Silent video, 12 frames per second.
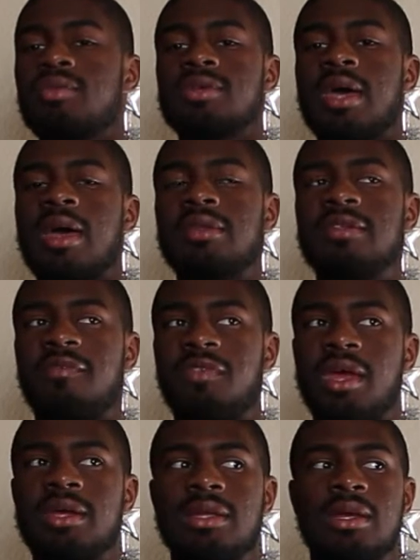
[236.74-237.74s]
it was kind of
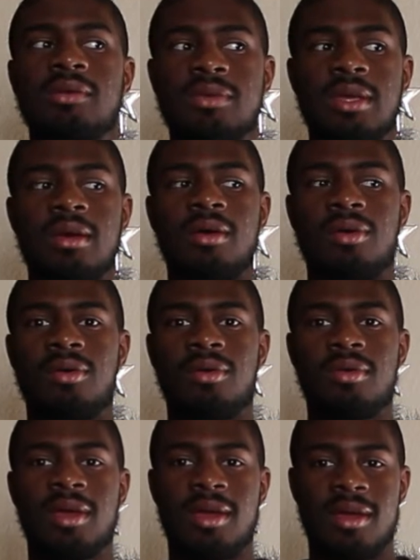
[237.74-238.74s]
deflating. It was like,
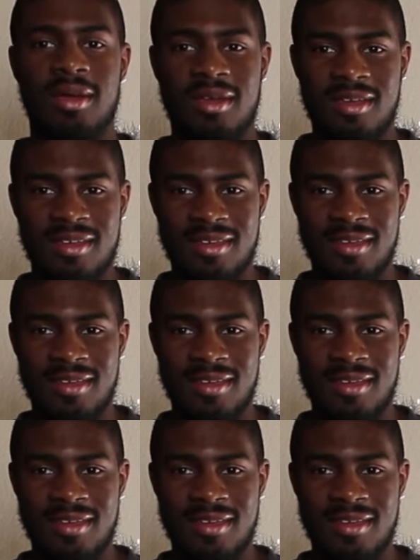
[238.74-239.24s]
okay.